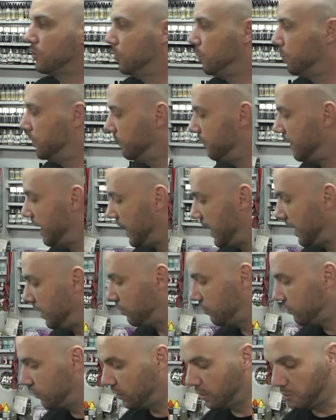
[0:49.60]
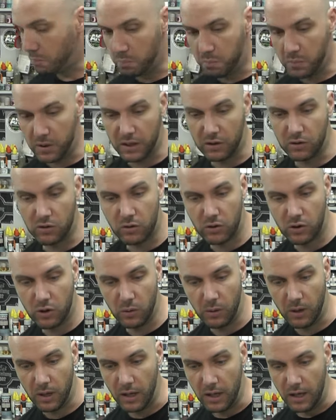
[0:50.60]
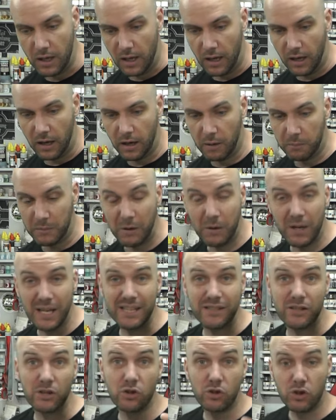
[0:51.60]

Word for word: couple of extra bits to it um, there is a